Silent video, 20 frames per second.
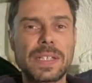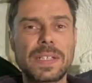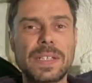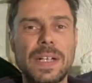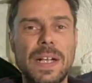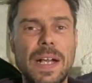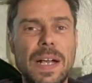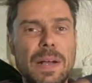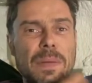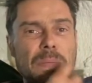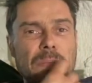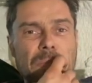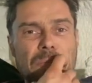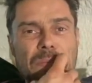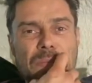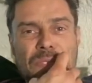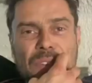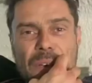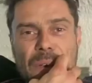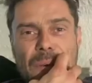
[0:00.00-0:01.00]

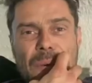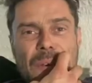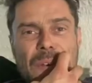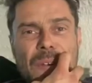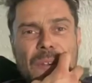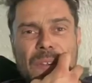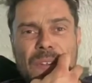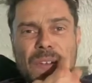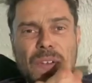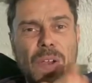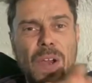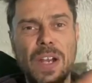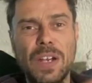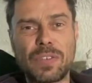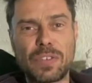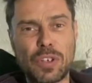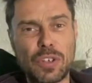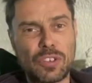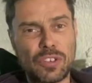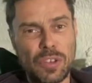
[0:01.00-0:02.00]
So it's kind of
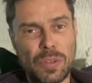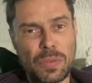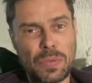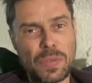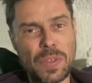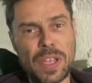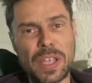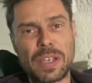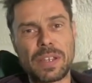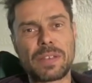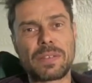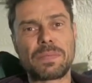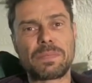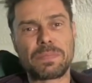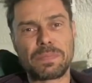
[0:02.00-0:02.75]
good to think,